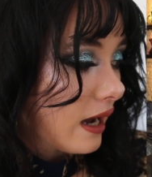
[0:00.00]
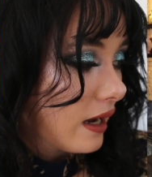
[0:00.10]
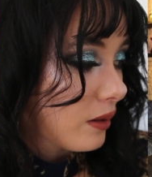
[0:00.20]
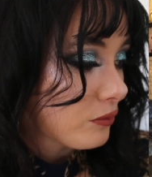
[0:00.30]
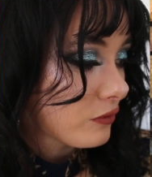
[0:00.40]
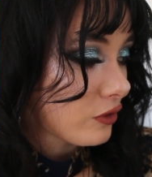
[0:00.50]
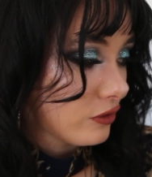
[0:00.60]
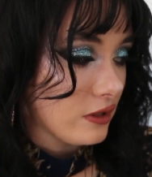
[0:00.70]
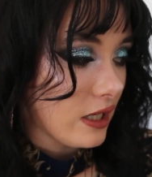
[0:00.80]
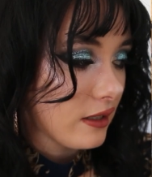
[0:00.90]
So
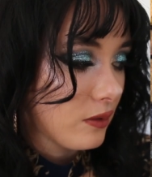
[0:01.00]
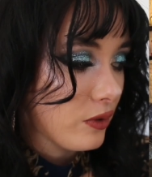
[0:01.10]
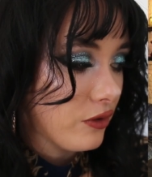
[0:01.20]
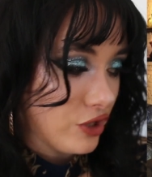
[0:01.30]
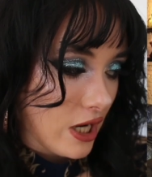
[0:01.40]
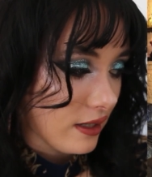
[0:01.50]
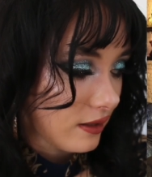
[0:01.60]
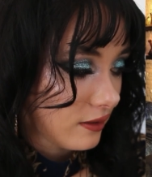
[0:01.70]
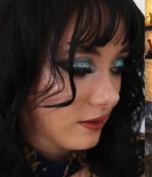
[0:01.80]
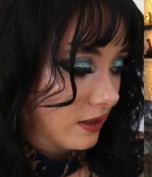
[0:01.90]
starting with
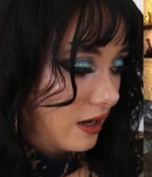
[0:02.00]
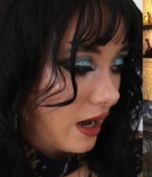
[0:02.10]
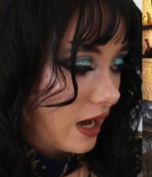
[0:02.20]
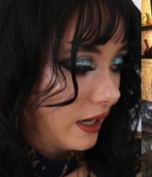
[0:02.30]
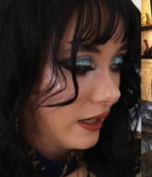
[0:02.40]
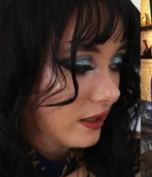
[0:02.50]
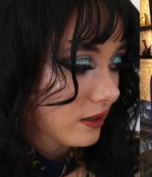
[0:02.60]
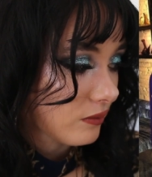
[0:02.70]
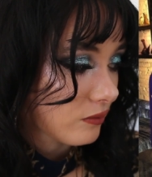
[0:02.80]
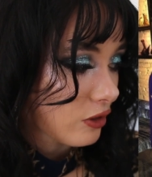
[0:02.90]
Jake,
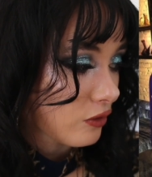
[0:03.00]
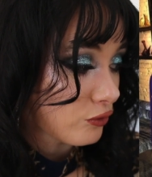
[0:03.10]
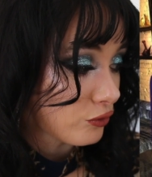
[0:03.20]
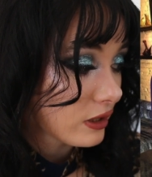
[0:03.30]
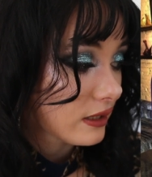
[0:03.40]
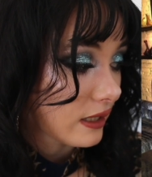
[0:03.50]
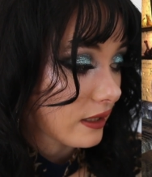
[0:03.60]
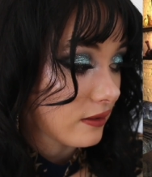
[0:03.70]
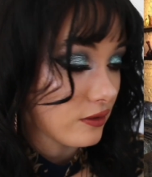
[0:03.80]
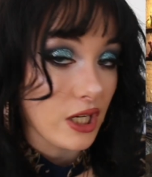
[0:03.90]
I really
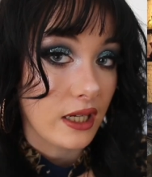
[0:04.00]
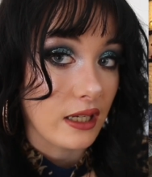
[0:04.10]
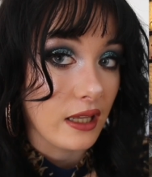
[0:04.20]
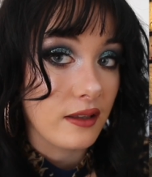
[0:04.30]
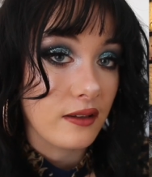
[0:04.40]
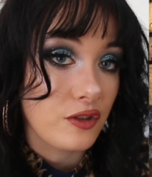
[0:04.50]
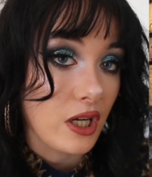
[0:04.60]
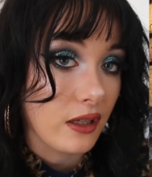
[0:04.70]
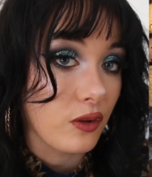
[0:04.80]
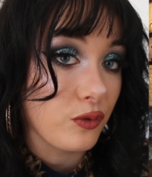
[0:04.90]
like this jacket. I think this
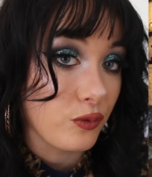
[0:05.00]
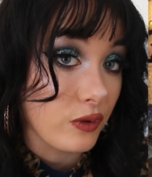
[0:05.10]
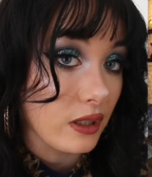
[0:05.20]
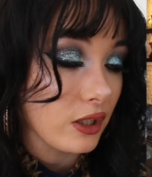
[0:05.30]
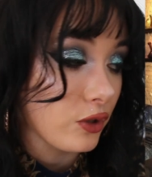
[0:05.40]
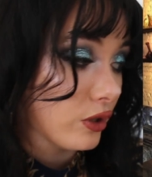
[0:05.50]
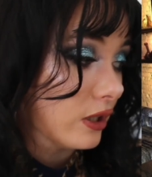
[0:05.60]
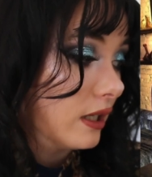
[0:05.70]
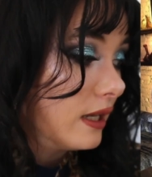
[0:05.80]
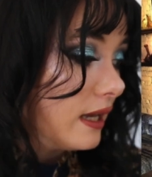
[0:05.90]
jacket looks really
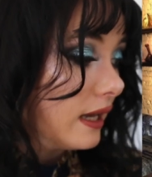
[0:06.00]
good.